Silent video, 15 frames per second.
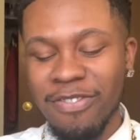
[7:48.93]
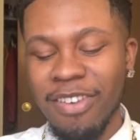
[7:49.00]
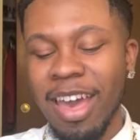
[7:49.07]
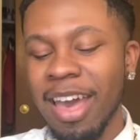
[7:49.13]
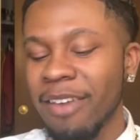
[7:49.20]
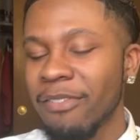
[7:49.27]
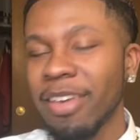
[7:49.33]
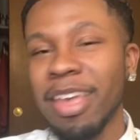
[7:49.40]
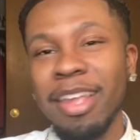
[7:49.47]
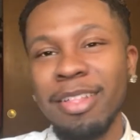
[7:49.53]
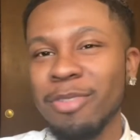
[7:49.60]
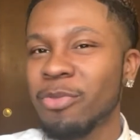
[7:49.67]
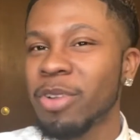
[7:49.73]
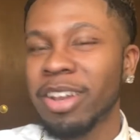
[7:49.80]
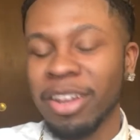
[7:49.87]

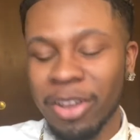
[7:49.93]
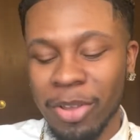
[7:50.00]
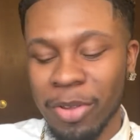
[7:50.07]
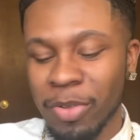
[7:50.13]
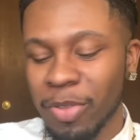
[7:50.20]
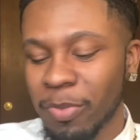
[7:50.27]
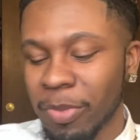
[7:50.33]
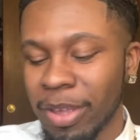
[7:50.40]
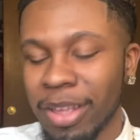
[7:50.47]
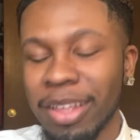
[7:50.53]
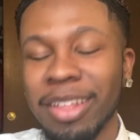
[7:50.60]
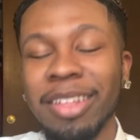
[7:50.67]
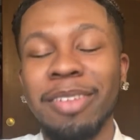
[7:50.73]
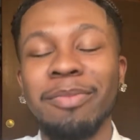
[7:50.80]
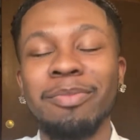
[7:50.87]
5S, one of those, but
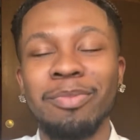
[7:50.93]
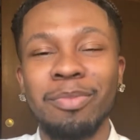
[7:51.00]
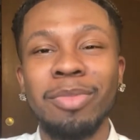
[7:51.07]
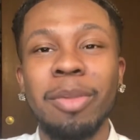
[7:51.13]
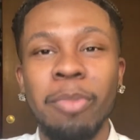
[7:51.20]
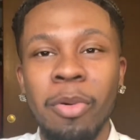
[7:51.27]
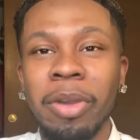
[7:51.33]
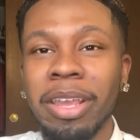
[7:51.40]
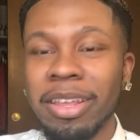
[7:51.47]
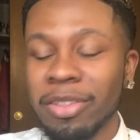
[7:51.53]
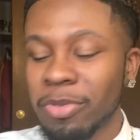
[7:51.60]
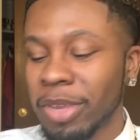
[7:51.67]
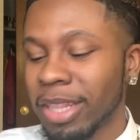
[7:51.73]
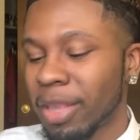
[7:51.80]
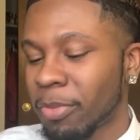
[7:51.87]
the point,
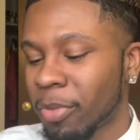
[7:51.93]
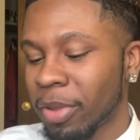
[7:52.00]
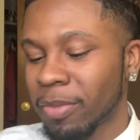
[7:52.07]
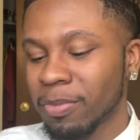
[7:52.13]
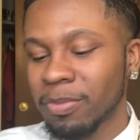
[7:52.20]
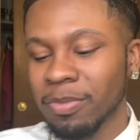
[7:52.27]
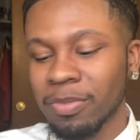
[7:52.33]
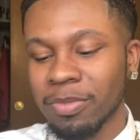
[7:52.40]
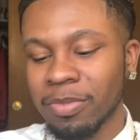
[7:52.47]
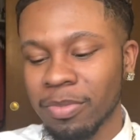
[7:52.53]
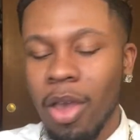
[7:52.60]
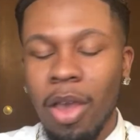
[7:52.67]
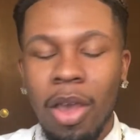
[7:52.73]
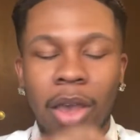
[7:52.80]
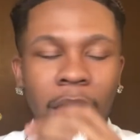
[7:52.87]
you get the point.
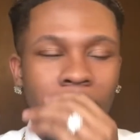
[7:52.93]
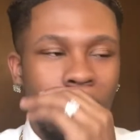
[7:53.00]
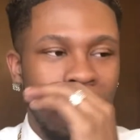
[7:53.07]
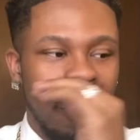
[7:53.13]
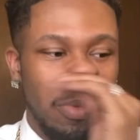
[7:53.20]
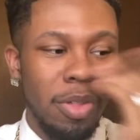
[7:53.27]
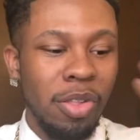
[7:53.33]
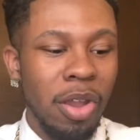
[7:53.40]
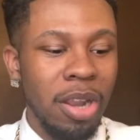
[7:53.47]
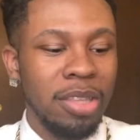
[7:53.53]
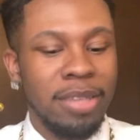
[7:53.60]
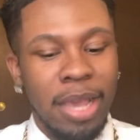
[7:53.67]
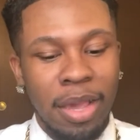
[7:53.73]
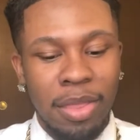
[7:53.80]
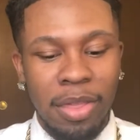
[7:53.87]
We started
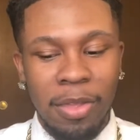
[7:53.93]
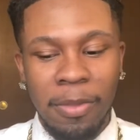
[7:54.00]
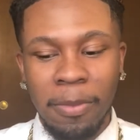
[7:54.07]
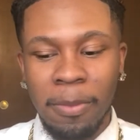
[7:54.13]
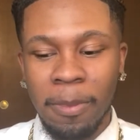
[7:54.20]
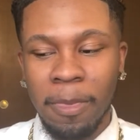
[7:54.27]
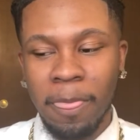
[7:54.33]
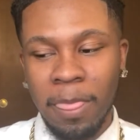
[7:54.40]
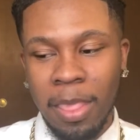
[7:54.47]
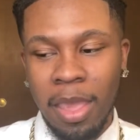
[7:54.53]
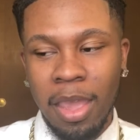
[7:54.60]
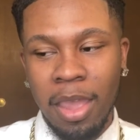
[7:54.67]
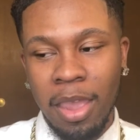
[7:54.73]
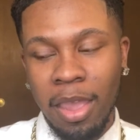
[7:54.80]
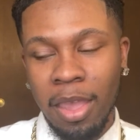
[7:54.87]
texting,
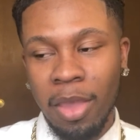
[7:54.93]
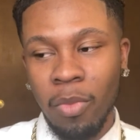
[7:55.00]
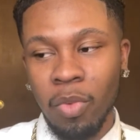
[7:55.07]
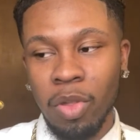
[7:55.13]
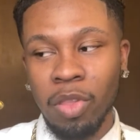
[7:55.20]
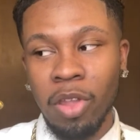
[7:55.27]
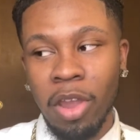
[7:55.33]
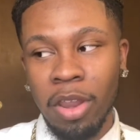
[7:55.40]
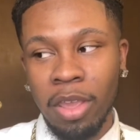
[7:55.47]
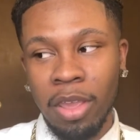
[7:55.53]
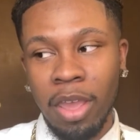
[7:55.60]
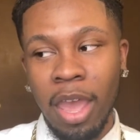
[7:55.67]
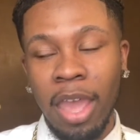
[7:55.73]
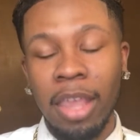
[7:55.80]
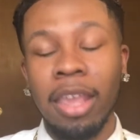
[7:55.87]
and we started
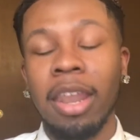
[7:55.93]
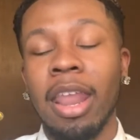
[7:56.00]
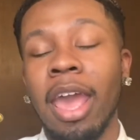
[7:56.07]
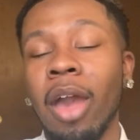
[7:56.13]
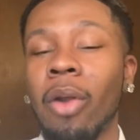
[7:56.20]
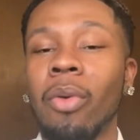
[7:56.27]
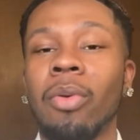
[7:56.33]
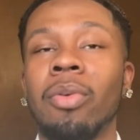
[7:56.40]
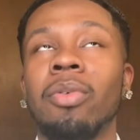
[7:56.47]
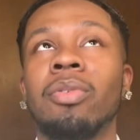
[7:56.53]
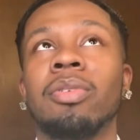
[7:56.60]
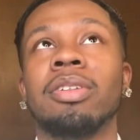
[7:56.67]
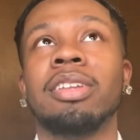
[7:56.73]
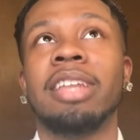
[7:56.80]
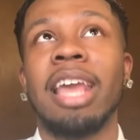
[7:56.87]
hanging out
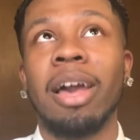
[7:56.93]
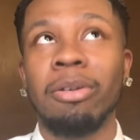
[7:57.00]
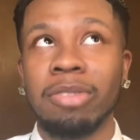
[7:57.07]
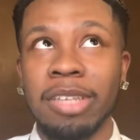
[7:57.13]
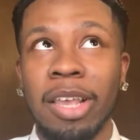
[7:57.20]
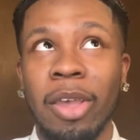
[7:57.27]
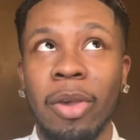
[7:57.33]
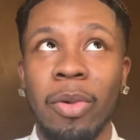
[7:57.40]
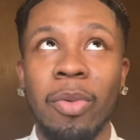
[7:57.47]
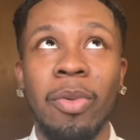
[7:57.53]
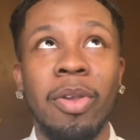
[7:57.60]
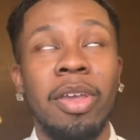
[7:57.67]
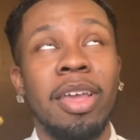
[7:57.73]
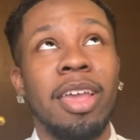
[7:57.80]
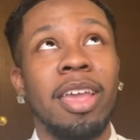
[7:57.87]
downtown,
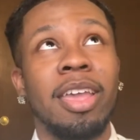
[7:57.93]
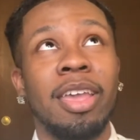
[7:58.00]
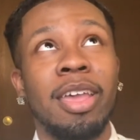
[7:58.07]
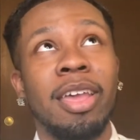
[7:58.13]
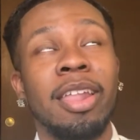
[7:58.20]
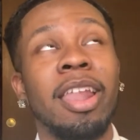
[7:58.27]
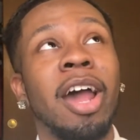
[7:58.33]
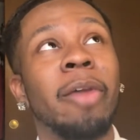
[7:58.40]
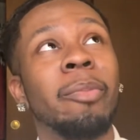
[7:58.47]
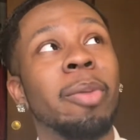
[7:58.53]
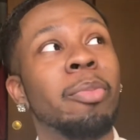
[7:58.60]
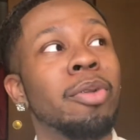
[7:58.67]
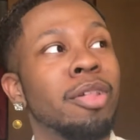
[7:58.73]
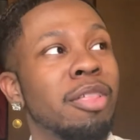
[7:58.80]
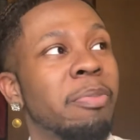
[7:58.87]
and I
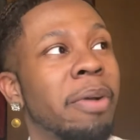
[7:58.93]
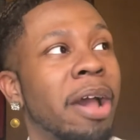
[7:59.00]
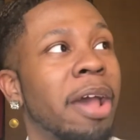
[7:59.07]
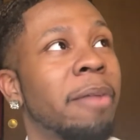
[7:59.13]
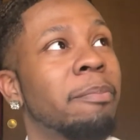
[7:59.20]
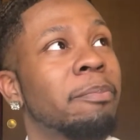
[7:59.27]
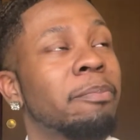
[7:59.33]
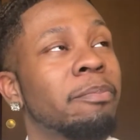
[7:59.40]
remember the spot.